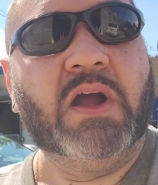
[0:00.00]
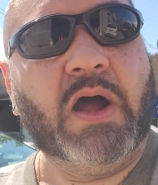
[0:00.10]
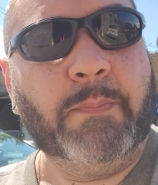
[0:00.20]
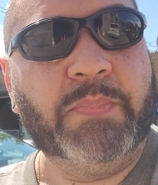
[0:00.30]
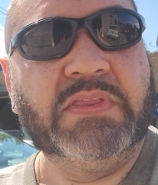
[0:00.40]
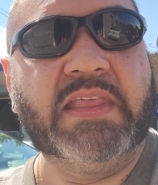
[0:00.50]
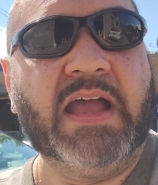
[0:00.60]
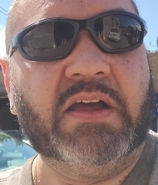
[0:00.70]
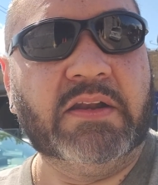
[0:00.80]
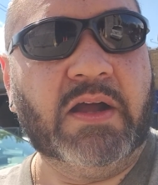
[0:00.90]
up and
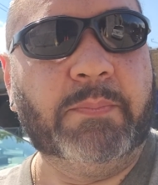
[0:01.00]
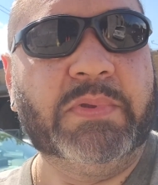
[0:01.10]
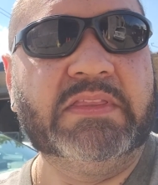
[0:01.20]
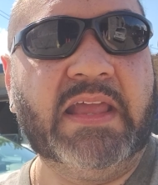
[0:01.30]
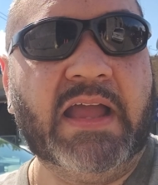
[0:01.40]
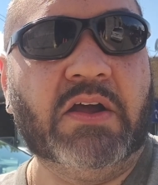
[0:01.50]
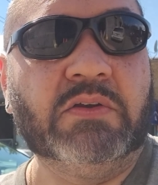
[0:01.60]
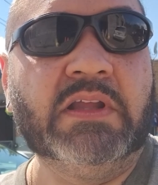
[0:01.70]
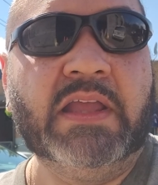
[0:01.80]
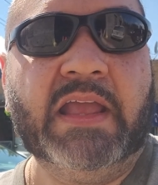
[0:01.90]

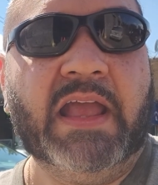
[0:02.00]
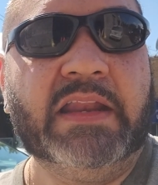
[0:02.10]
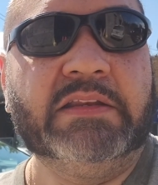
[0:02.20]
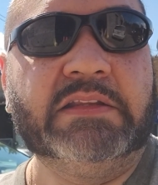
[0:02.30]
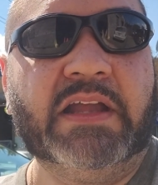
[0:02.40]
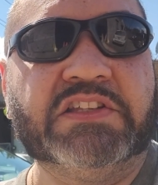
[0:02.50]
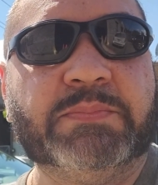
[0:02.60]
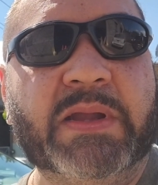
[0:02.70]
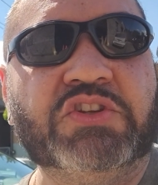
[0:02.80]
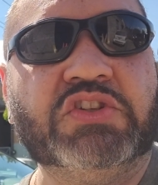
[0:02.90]
down, and
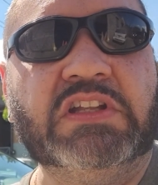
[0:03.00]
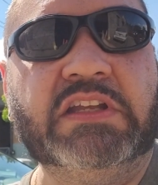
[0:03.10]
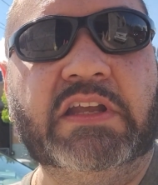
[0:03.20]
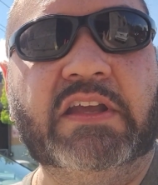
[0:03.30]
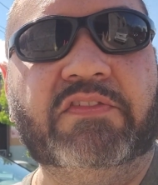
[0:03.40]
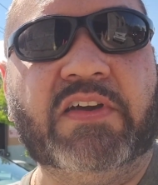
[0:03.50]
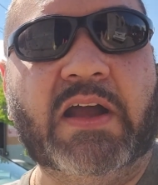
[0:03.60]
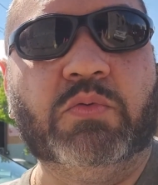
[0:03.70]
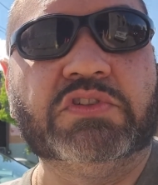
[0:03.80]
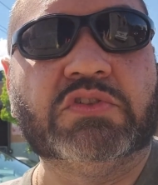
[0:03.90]
especially if
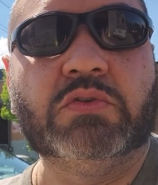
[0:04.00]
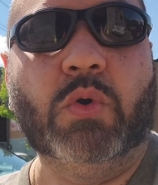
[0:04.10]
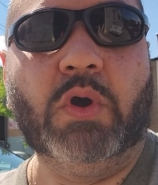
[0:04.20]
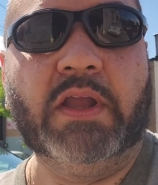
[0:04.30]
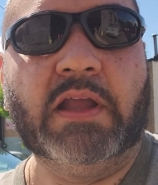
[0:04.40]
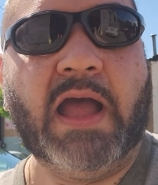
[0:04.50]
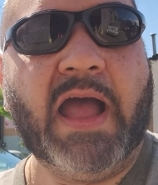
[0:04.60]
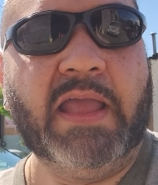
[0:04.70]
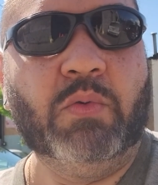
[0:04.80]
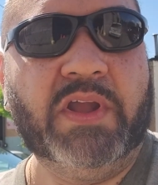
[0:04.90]
I was going
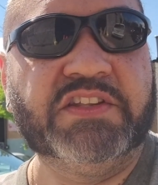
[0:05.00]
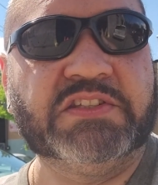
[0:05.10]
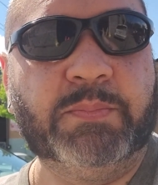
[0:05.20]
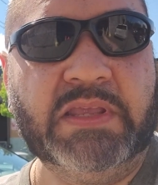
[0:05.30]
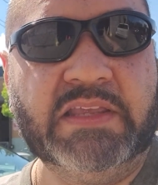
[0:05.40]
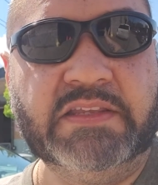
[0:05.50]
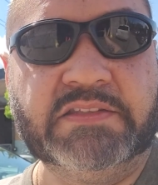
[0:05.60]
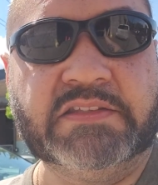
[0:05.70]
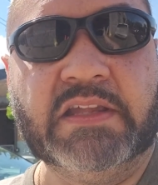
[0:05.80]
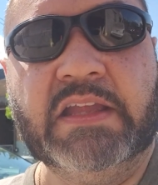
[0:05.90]
highway
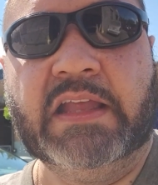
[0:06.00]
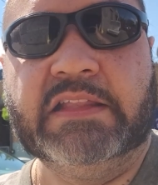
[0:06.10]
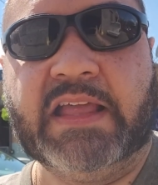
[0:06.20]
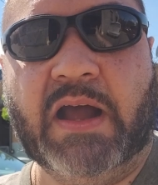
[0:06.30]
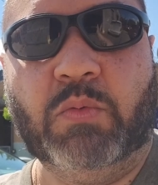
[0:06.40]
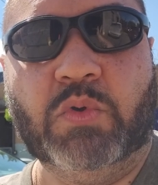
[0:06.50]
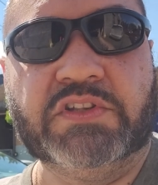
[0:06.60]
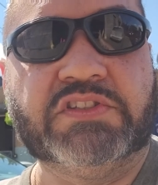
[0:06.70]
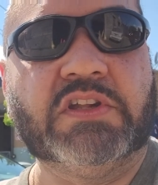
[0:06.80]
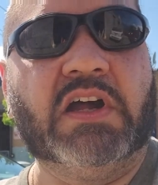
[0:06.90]
speeds, that
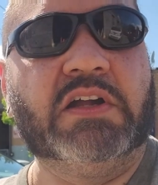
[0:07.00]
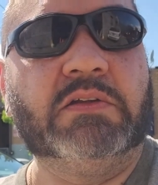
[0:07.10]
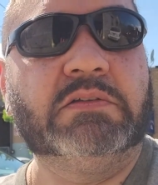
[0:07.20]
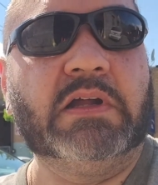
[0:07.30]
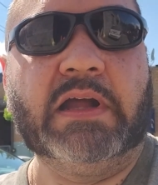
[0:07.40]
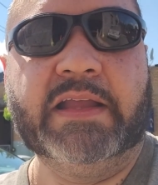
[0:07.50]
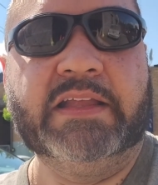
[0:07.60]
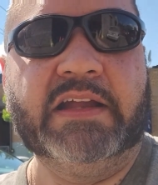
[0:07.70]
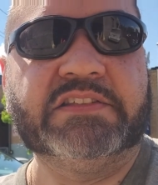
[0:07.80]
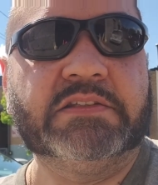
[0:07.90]
was, I
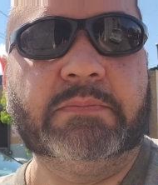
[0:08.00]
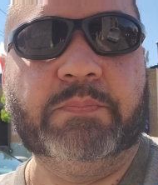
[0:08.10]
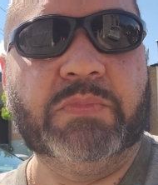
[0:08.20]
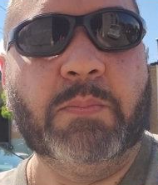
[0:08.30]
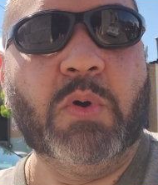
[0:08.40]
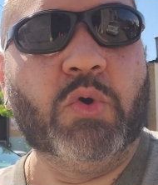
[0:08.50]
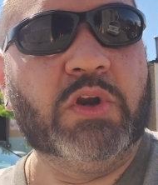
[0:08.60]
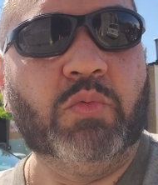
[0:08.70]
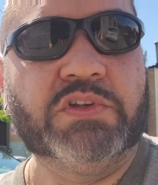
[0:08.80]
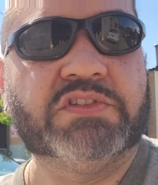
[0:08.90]
guess, the
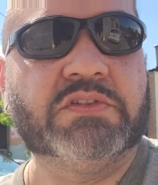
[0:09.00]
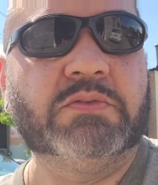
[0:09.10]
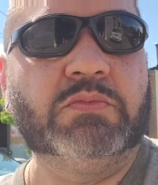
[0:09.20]
motor was